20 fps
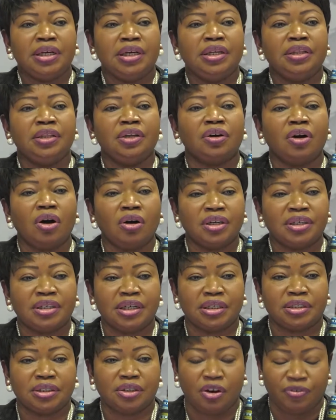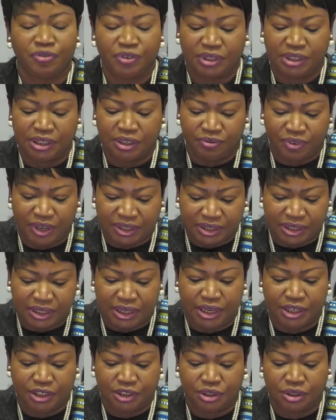in the context of its
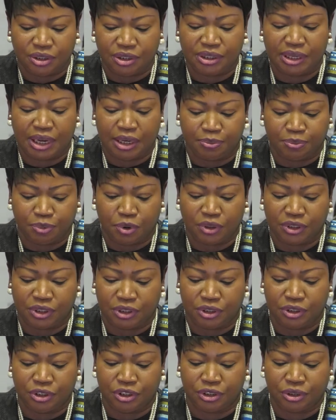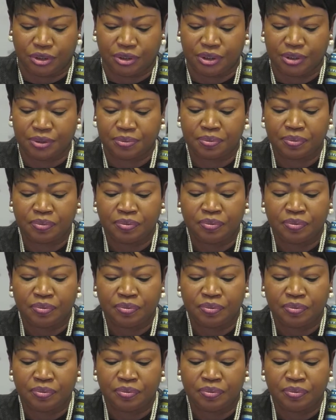investigations and prosecutions.